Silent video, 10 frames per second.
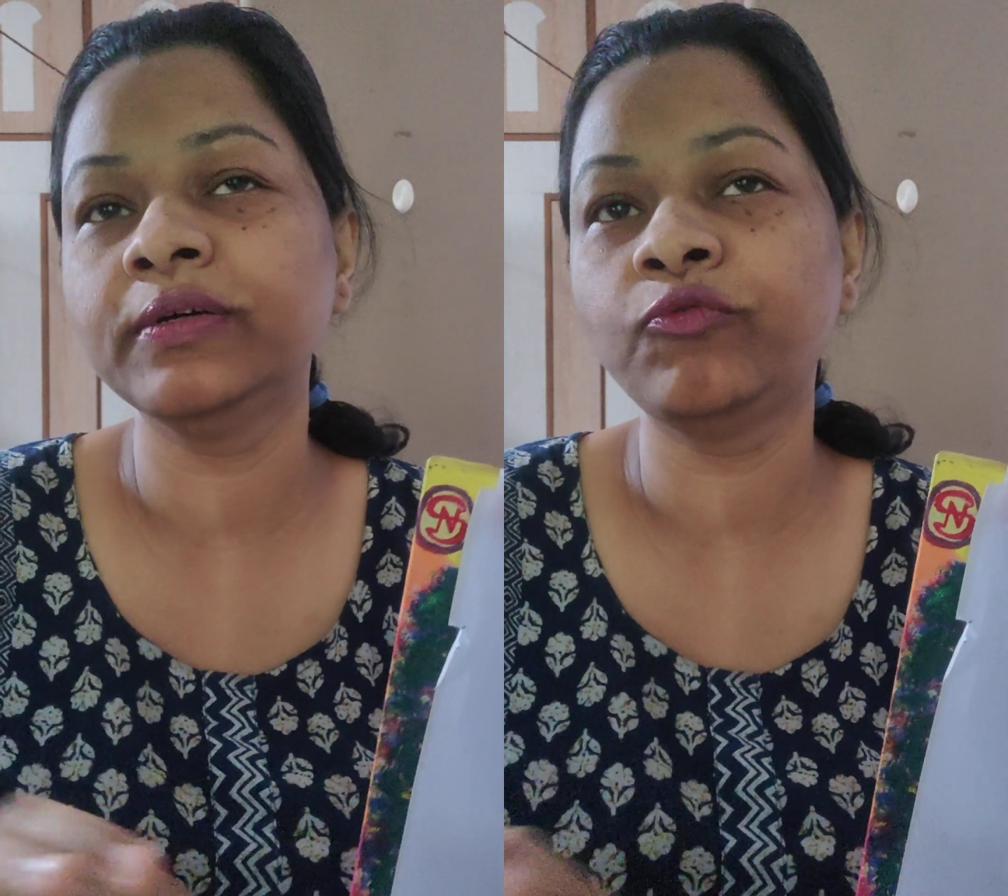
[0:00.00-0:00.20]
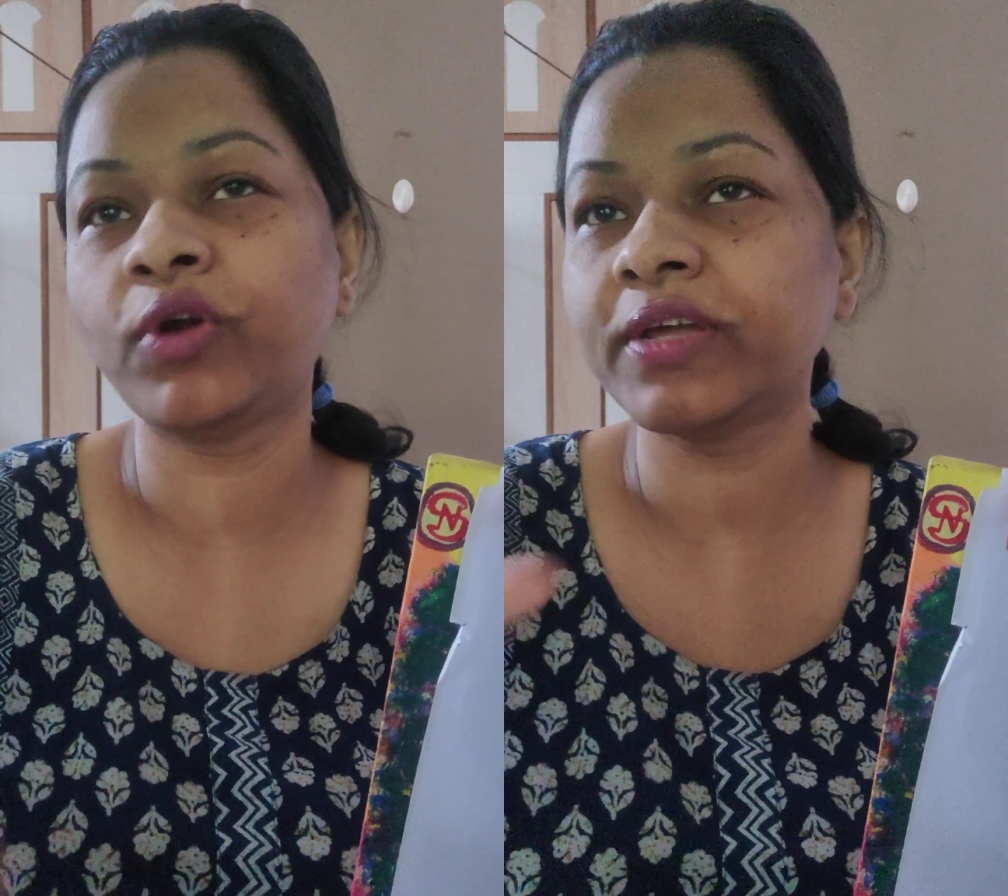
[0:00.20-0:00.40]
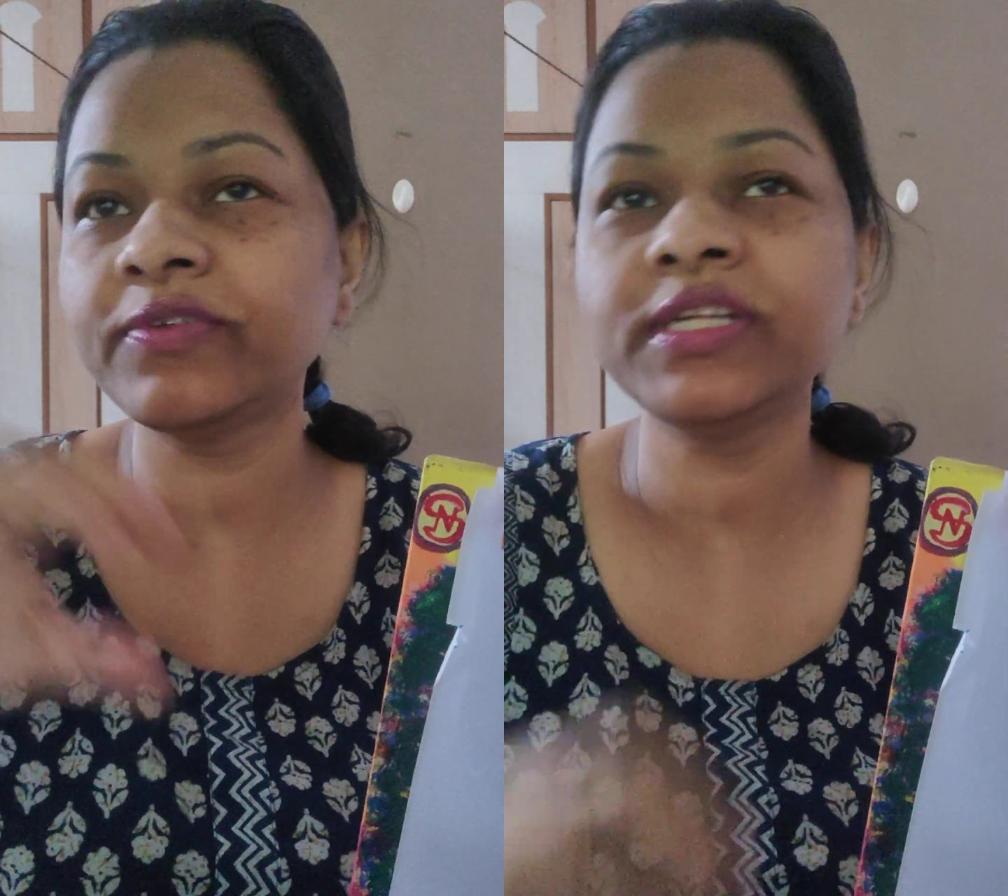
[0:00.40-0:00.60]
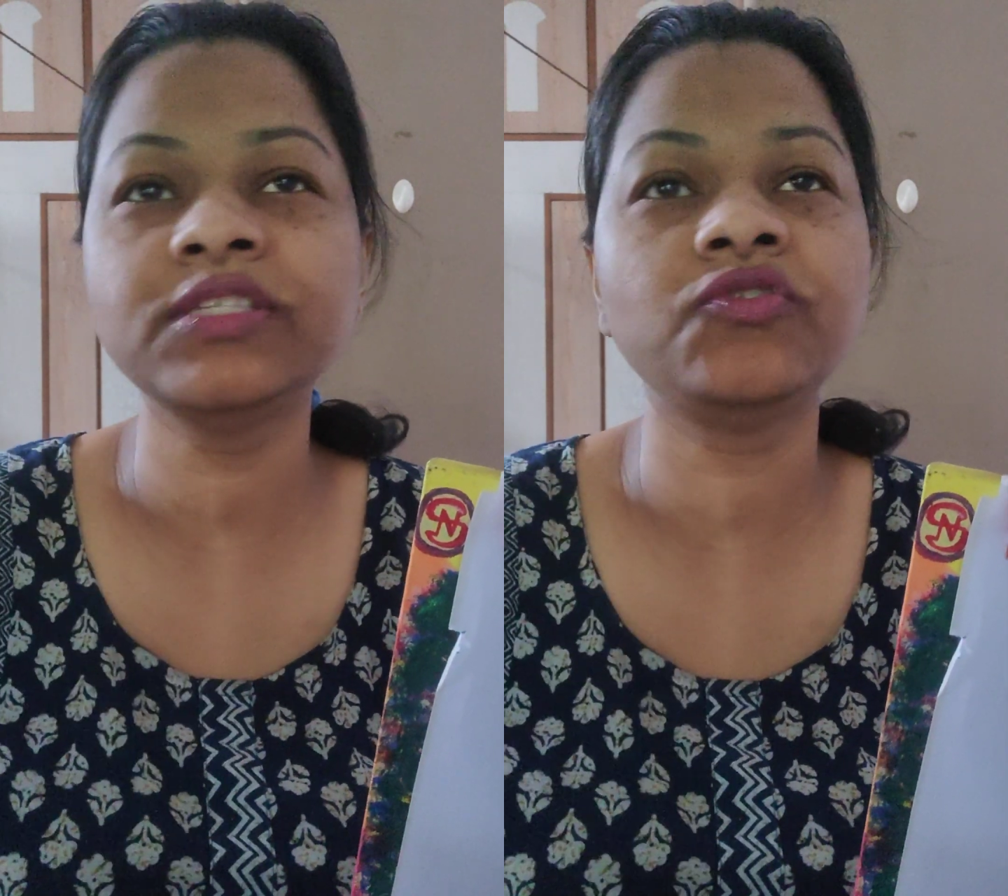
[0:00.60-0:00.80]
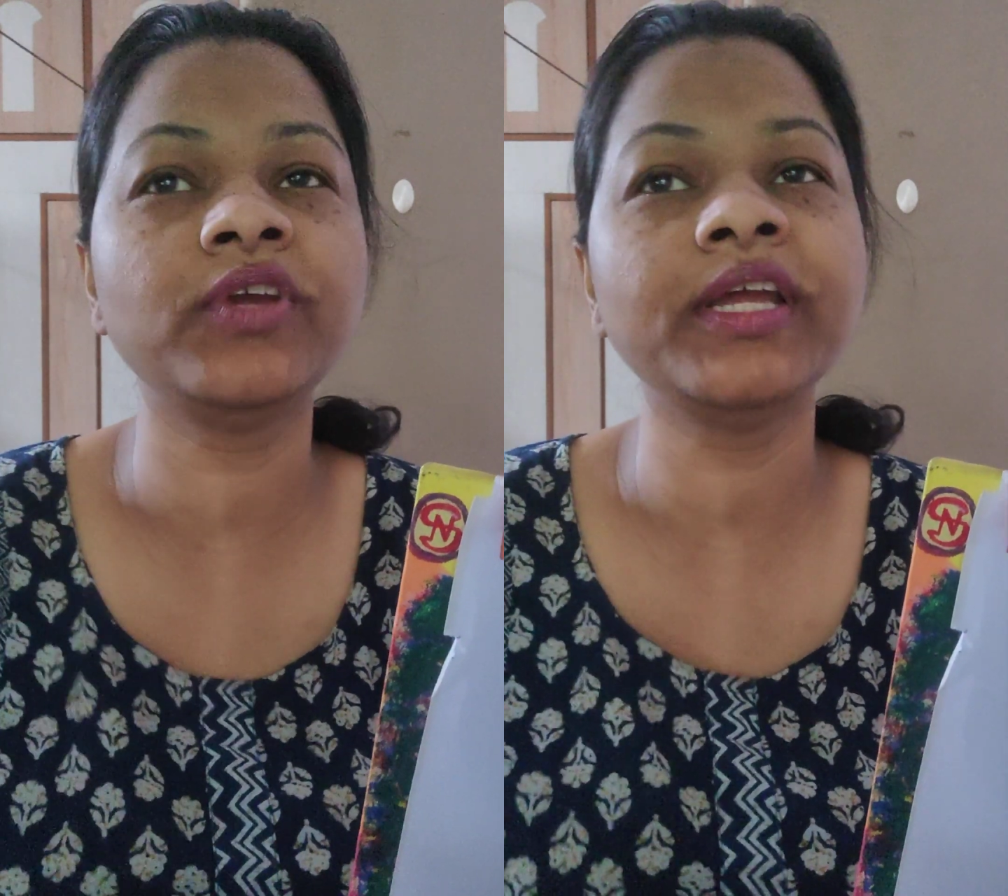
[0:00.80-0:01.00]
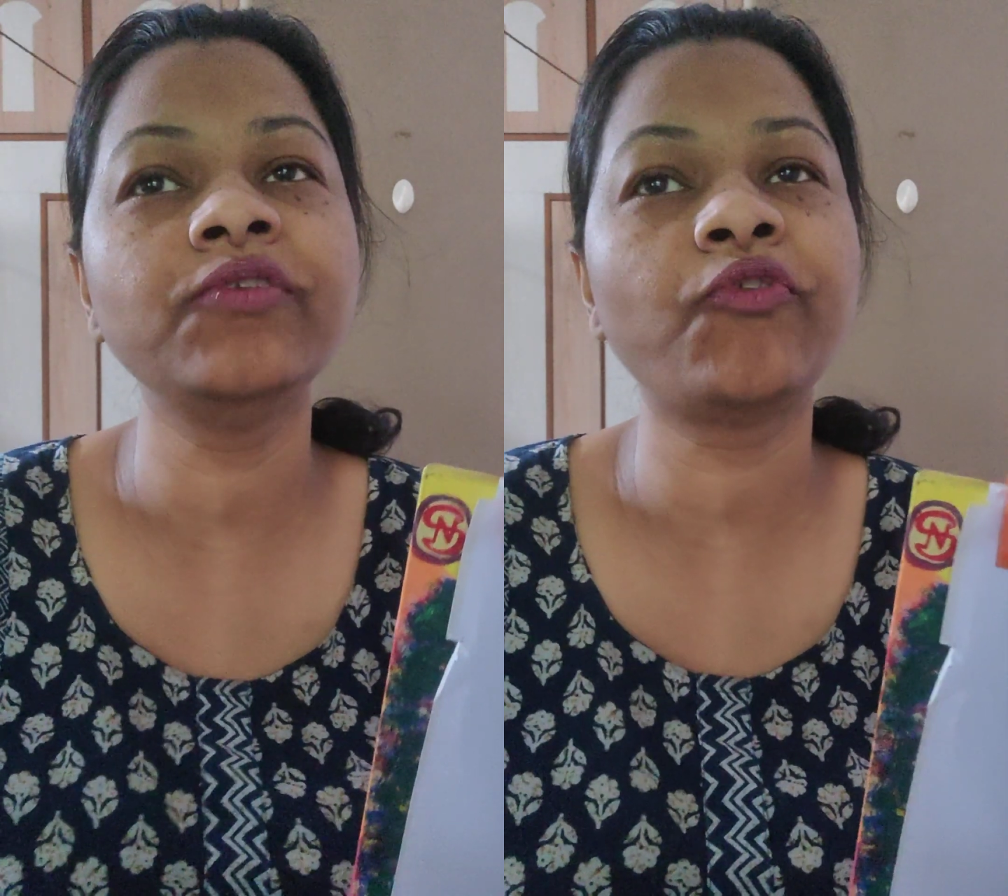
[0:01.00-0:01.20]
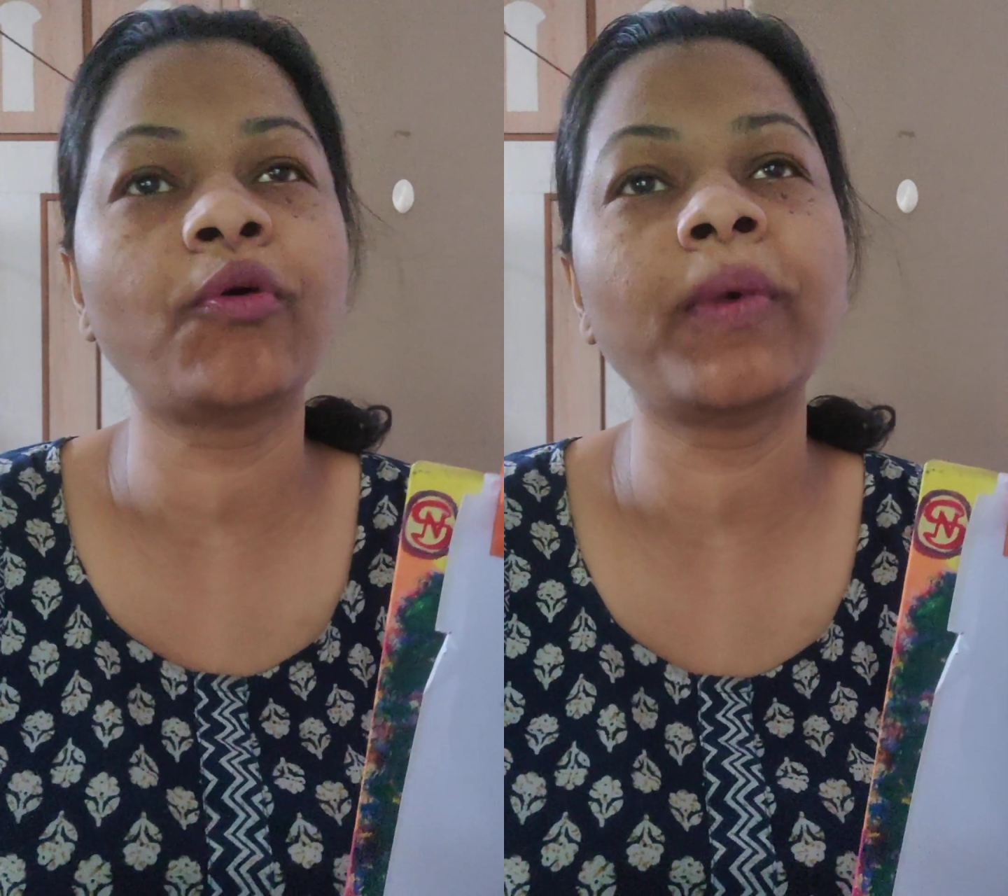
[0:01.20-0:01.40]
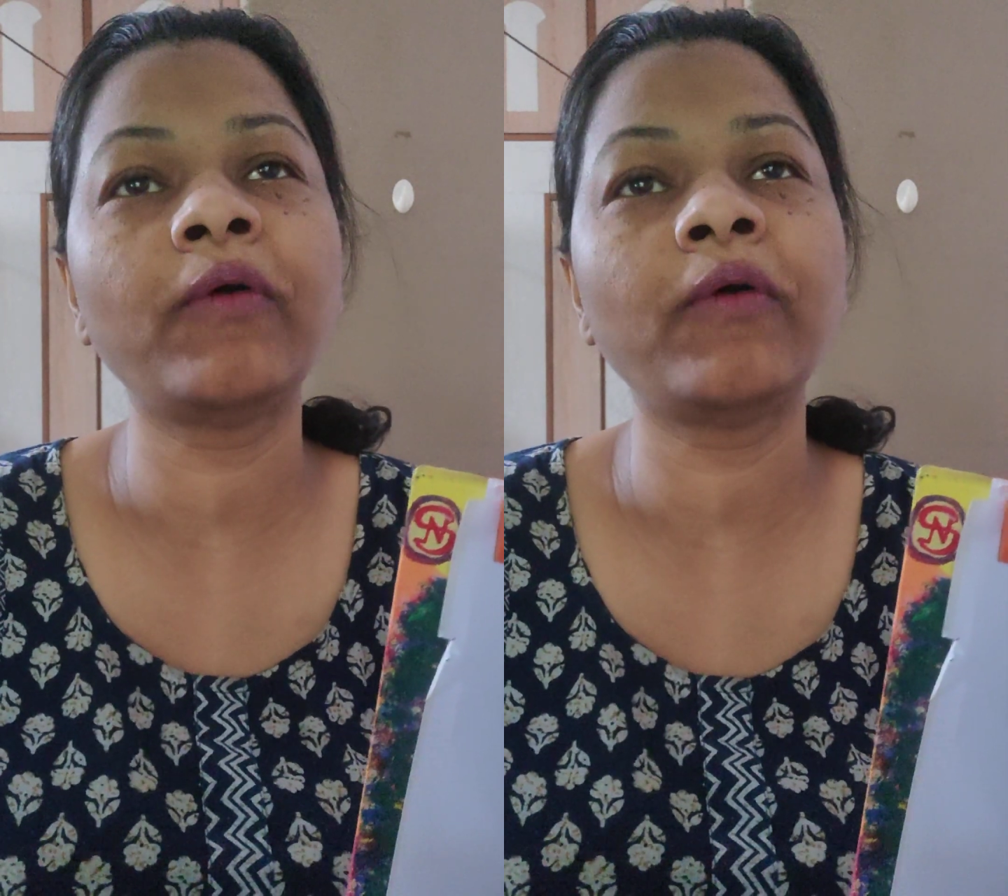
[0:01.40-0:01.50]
whatever is drained from